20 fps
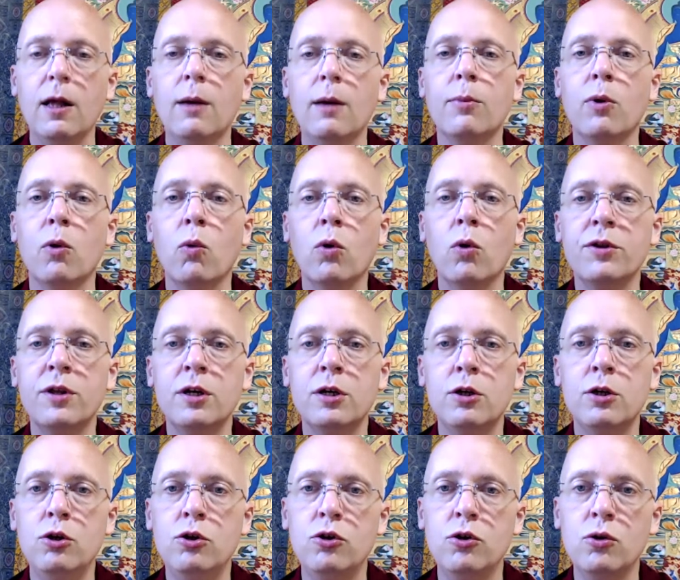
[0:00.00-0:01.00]
But what they
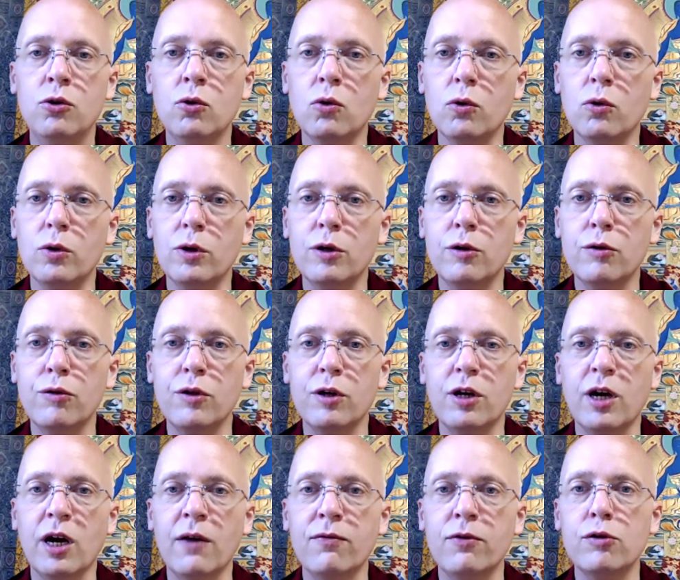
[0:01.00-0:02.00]
do is they
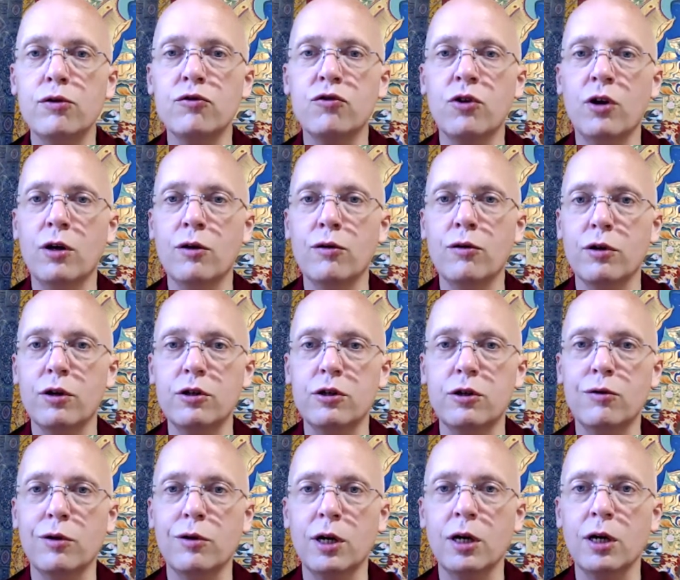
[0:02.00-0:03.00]
have these
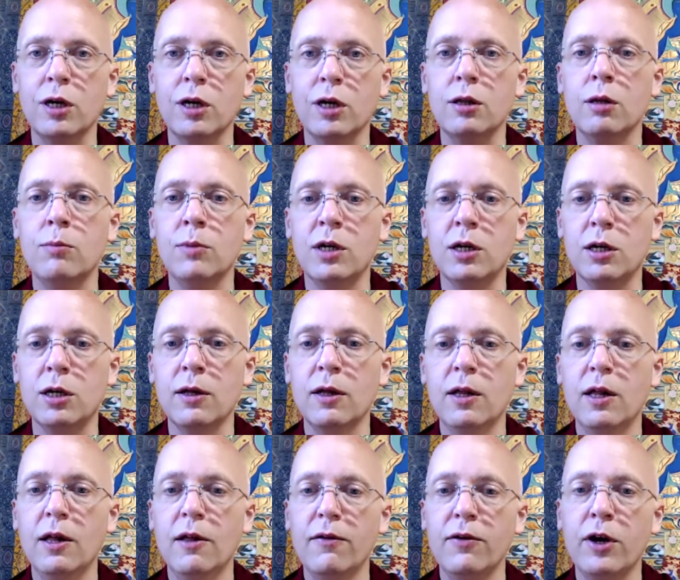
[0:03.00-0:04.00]
translations, they get the meaning,
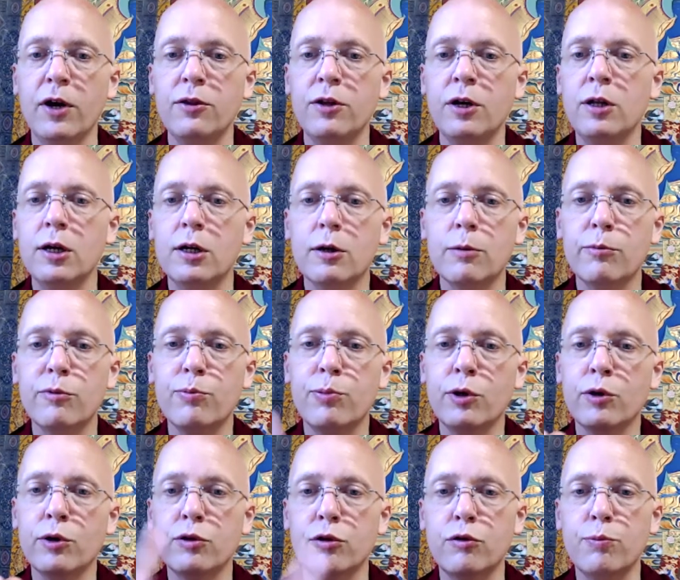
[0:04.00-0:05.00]
and then they
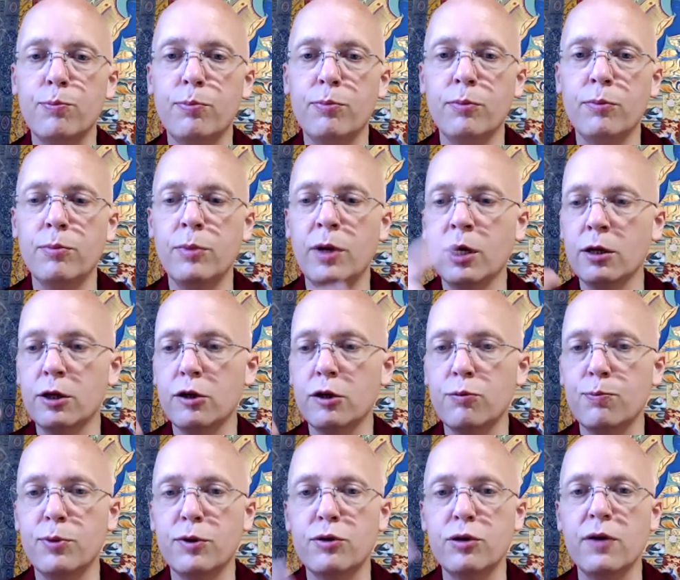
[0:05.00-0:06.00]
compose a melody
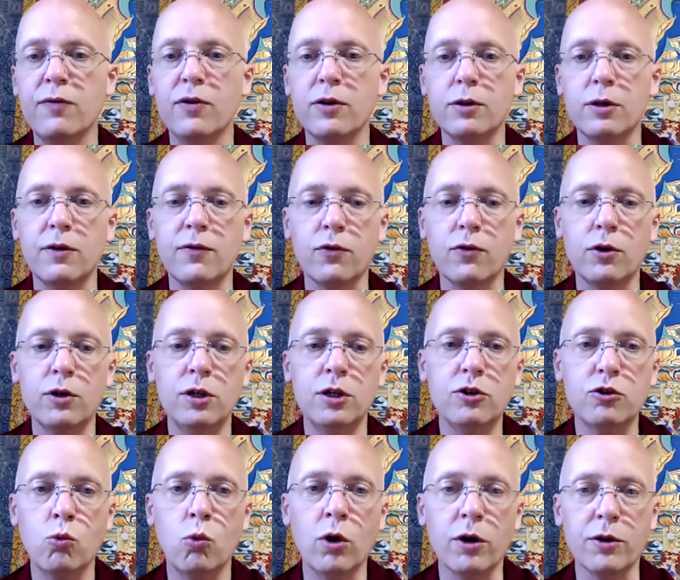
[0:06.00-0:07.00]
specifically for
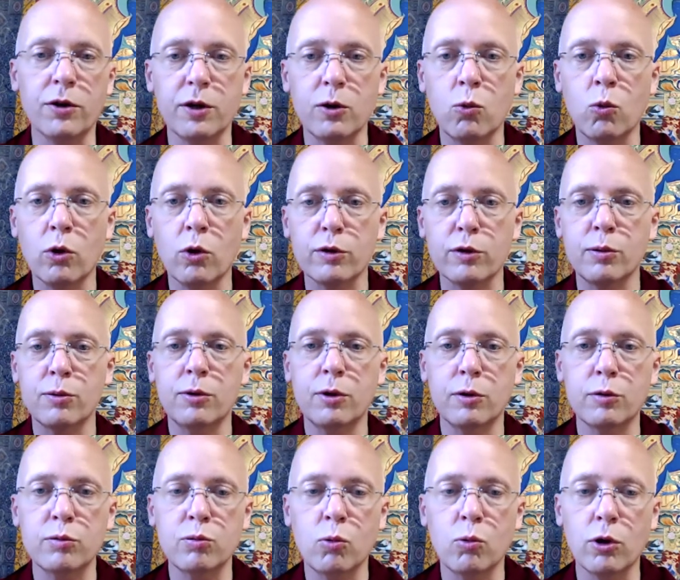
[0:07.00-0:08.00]
each one that works with
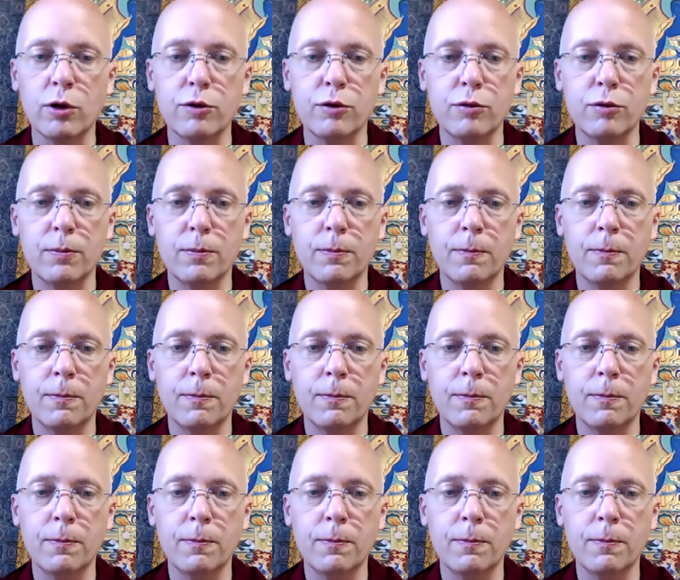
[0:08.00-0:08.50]
those words,